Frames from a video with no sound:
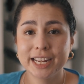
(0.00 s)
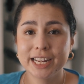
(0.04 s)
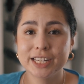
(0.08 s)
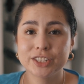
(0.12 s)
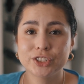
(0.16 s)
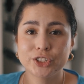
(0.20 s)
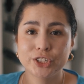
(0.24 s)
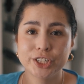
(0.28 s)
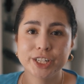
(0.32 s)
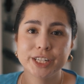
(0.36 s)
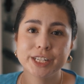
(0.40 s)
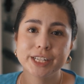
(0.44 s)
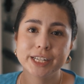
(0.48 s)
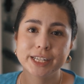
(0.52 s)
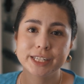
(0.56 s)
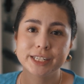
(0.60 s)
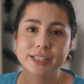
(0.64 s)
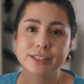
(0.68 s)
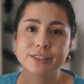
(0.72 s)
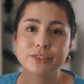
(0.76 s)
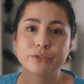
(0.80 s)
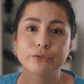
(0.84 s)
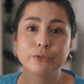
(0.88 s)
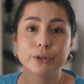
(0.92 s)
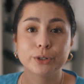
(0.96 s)
and she
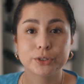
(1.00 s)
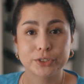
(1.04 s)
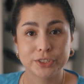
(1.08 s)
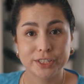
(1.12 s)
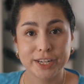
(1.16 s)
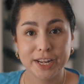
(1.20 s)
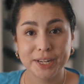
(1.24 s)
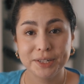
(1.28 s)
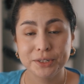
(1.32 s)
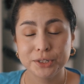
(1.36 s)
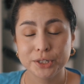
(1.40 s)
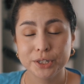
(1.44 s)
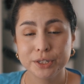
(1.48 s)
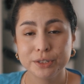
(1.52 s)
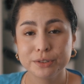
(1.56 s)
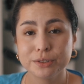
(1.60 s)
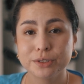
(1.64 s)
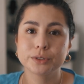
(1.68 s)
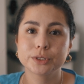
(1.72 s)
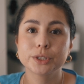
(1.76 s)
is First Nations,